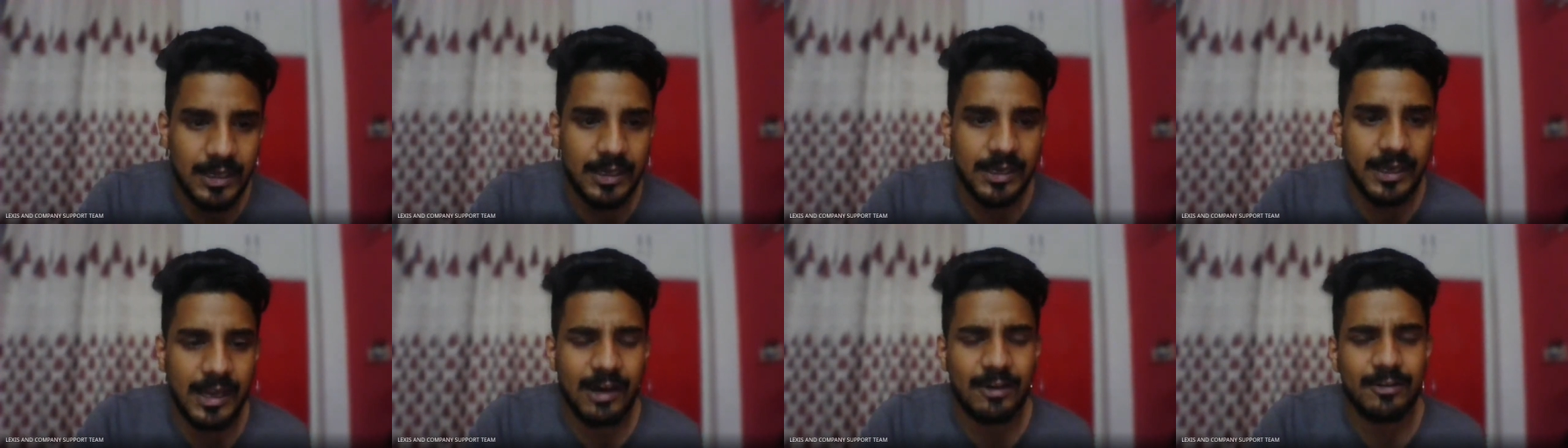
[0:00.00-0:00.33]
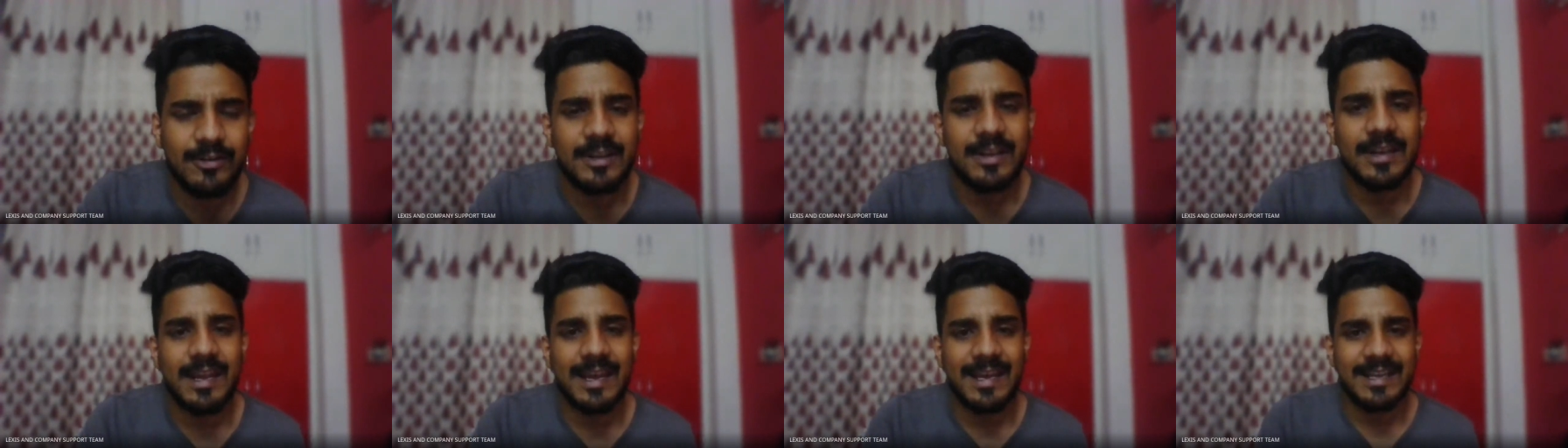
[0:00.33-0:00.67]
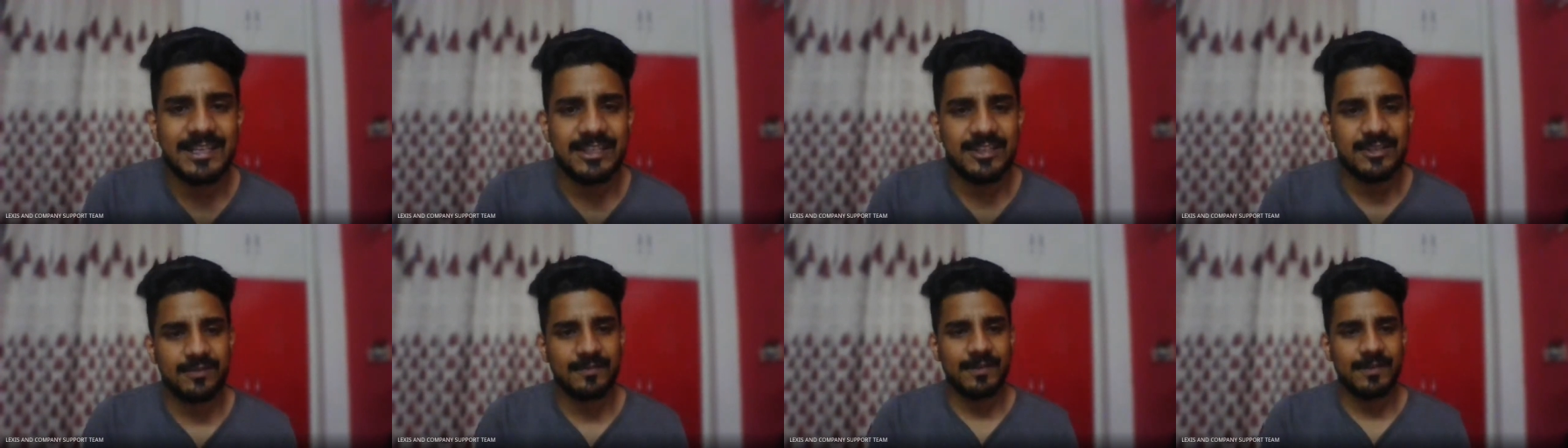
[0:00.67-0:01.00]
Now the
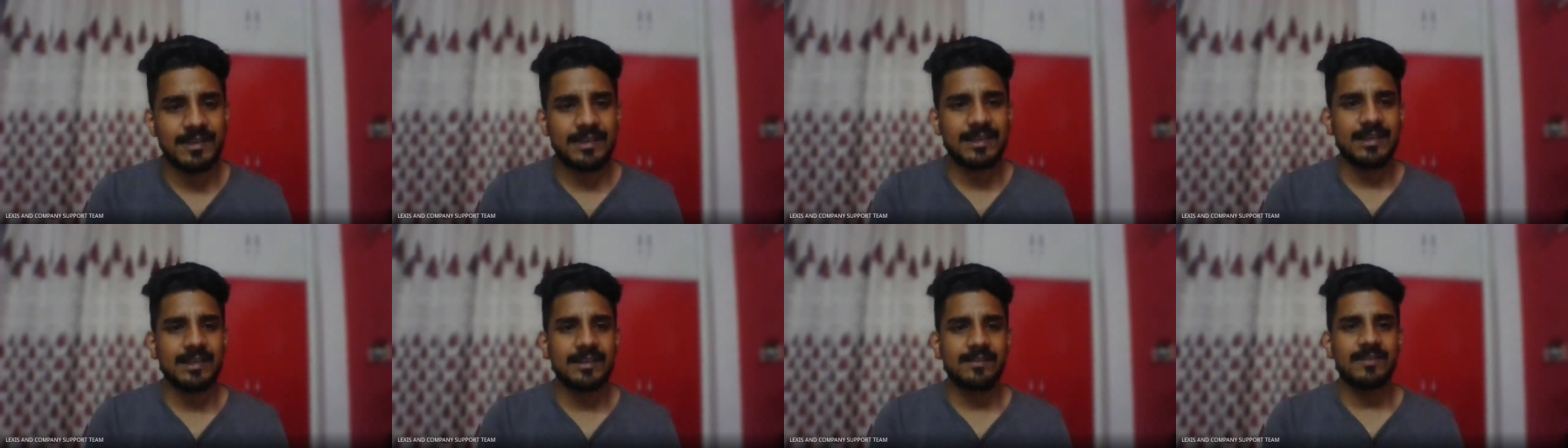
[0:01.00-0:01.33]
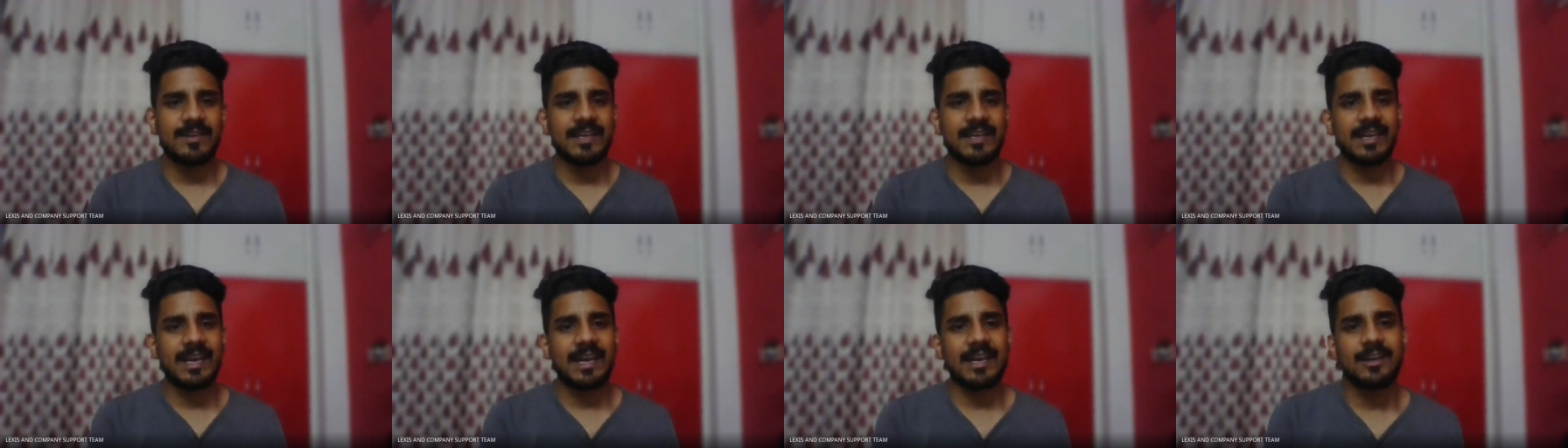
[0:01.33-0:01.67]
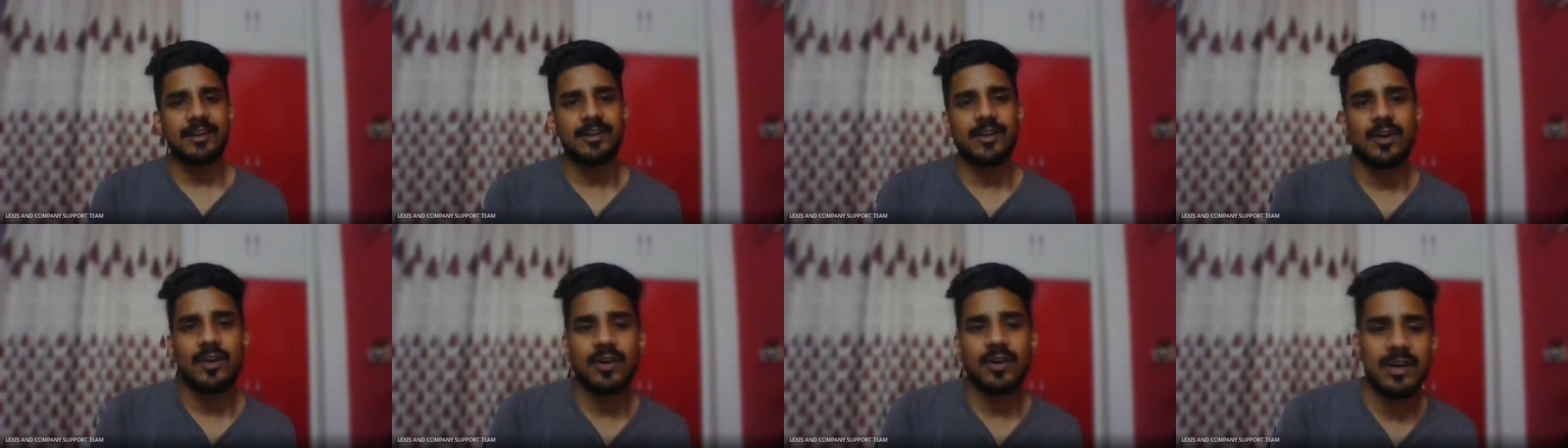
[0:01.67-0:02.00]
next one we
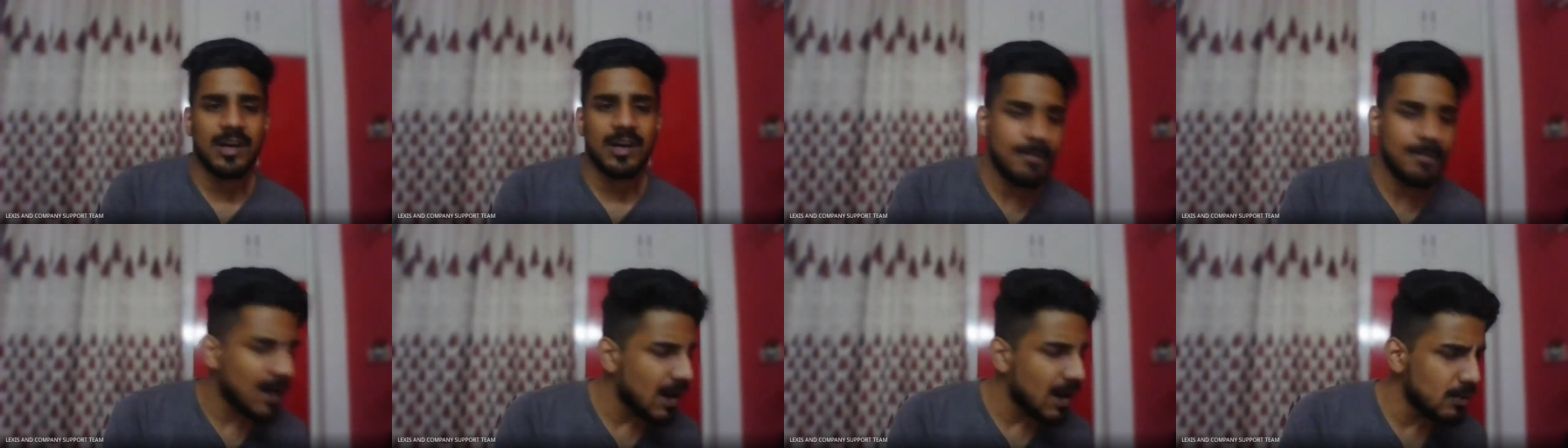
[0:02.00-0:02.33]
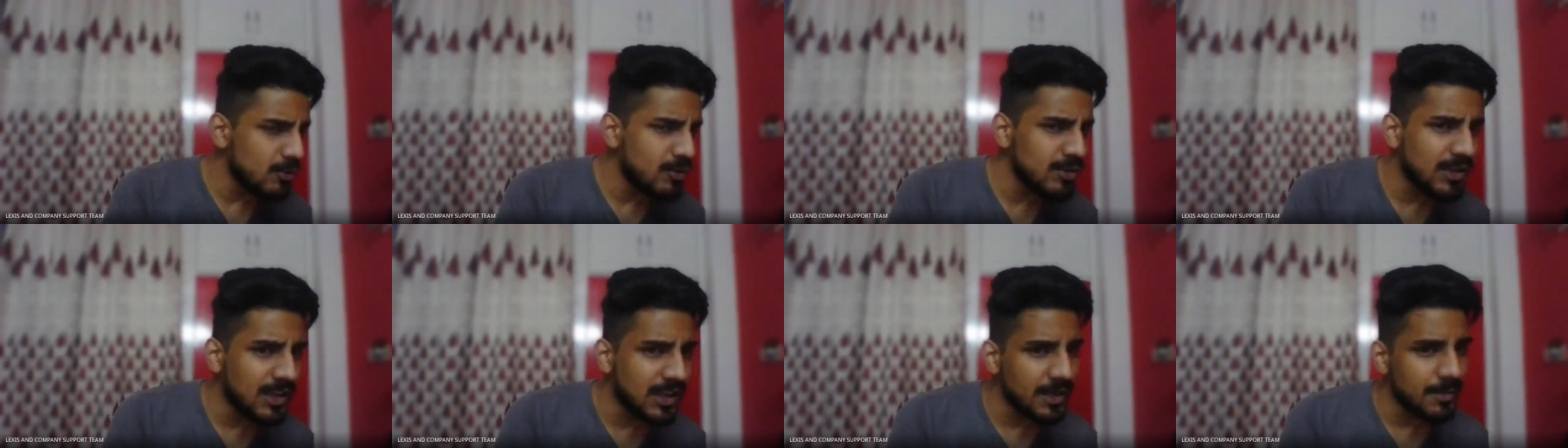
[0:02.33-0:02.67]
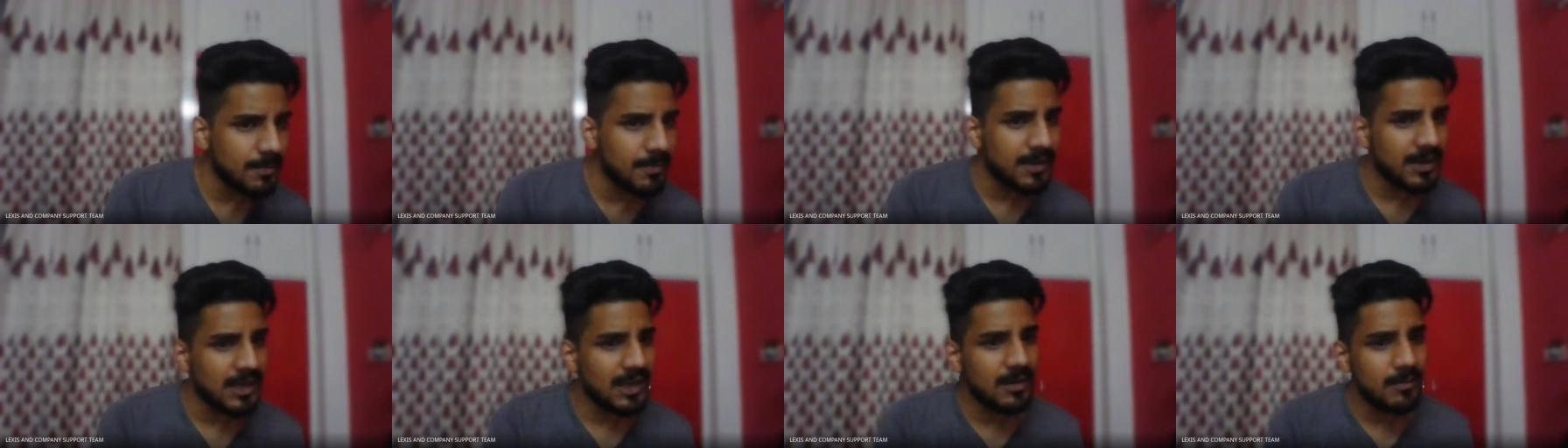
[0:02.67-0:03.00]
can talk about
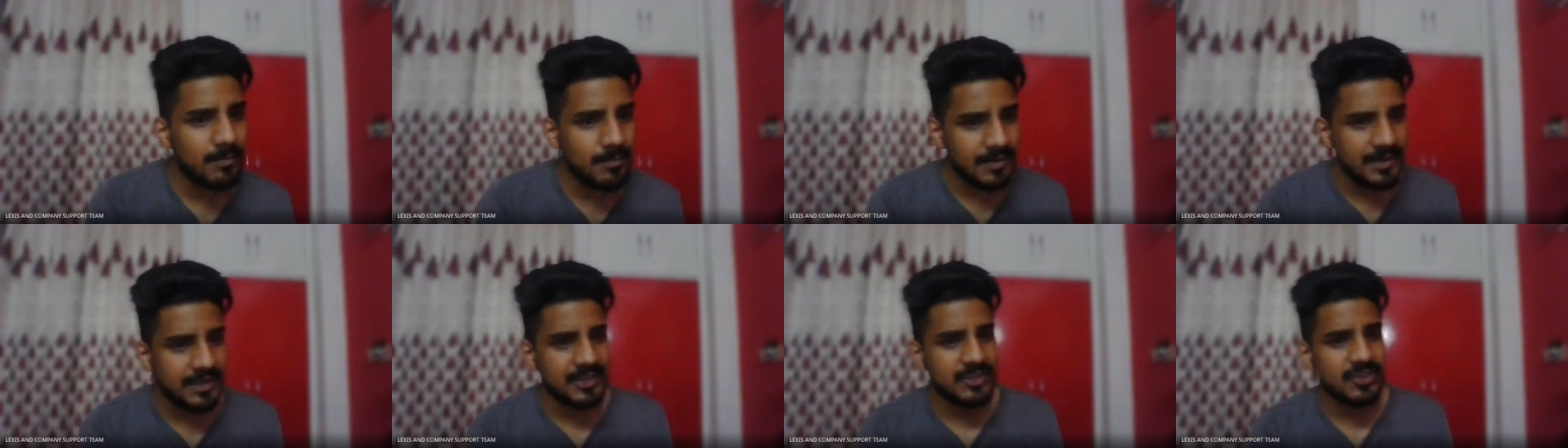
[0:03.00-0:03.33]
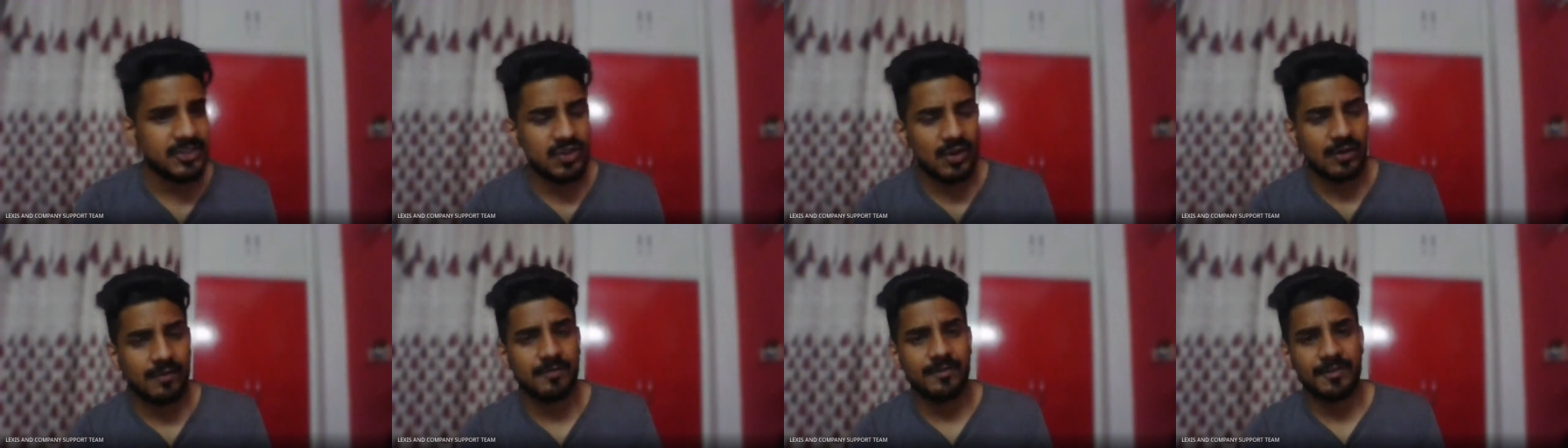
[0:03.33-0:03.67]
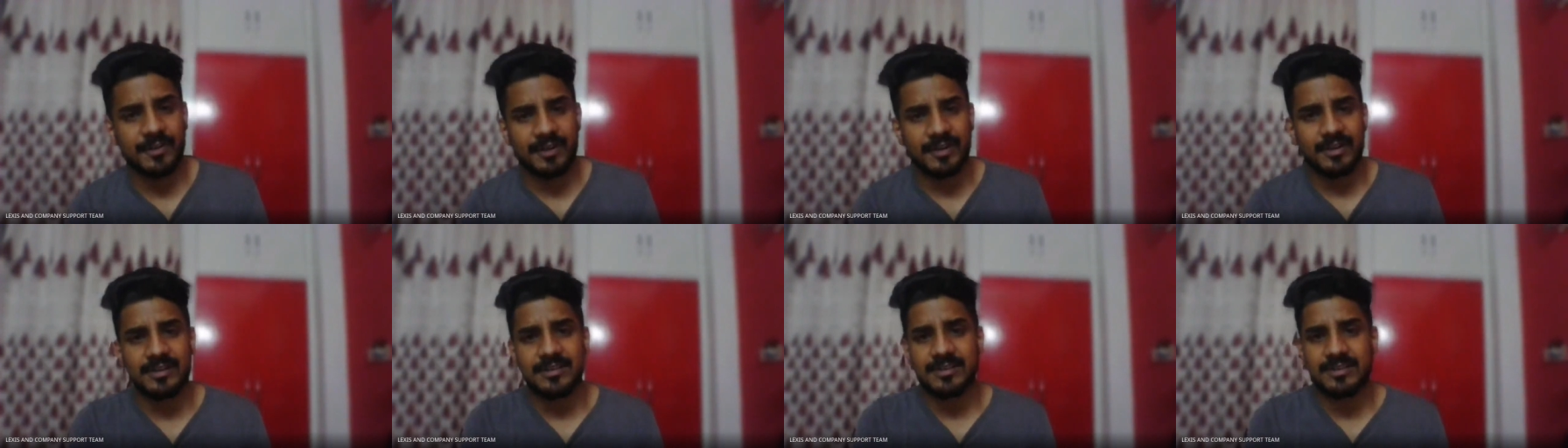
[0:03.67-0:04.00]
criminal breach of
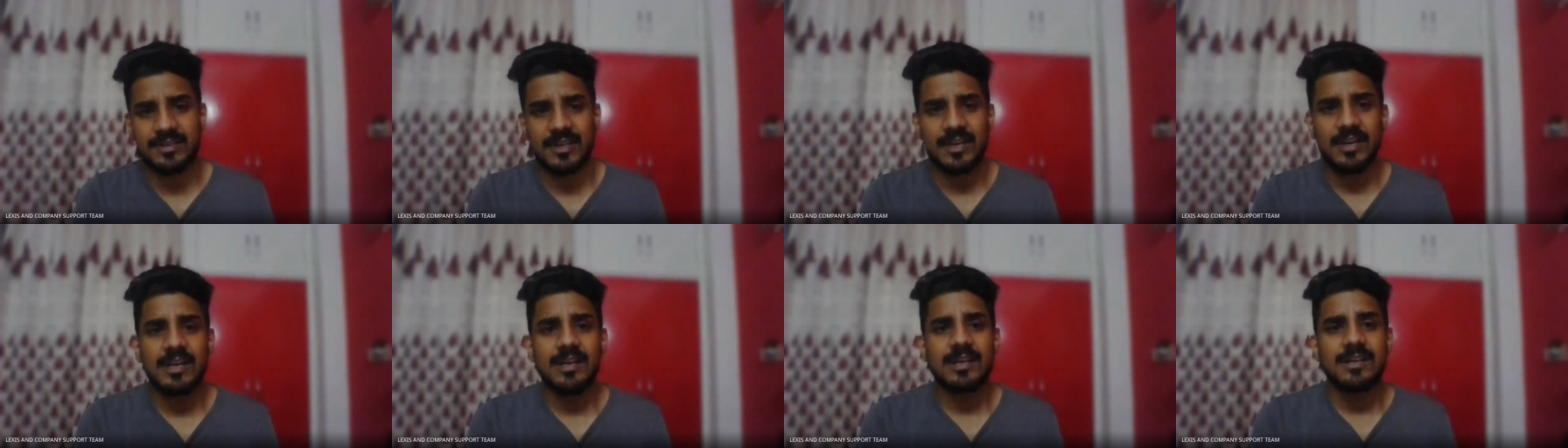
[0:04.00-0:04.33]
trust.